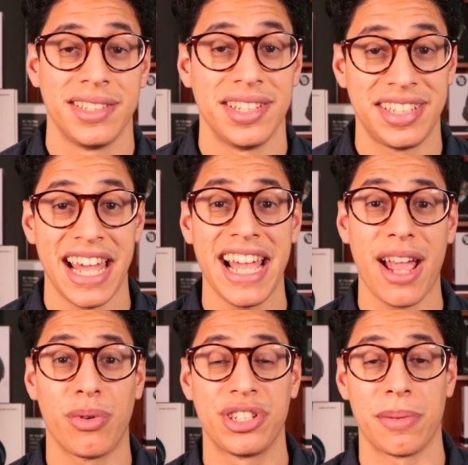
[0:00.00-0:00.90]
To say
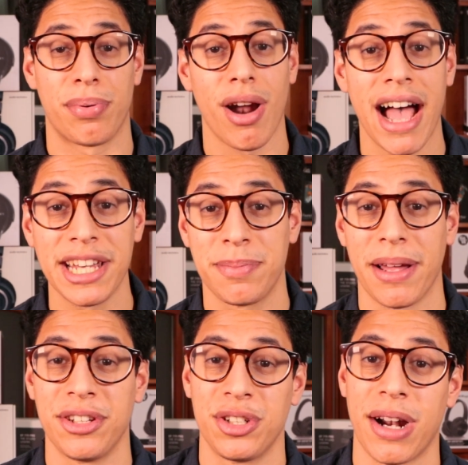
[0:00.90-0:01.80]
I was surprised
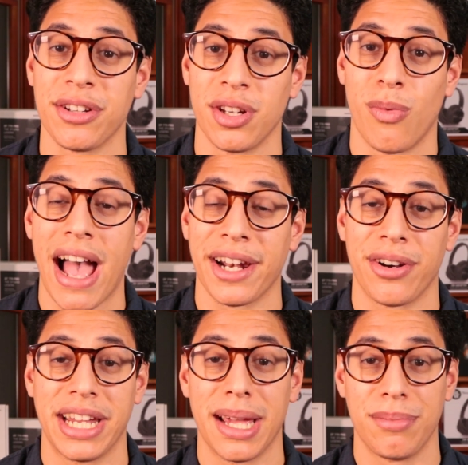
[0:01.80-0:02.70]
by the Strauss and
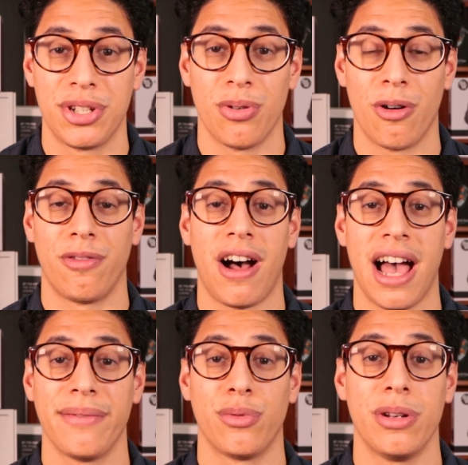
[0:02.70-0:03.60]
Wagner
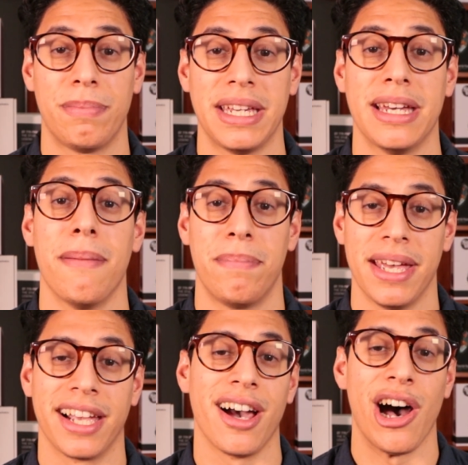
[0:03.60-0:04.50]
EM205 would be a big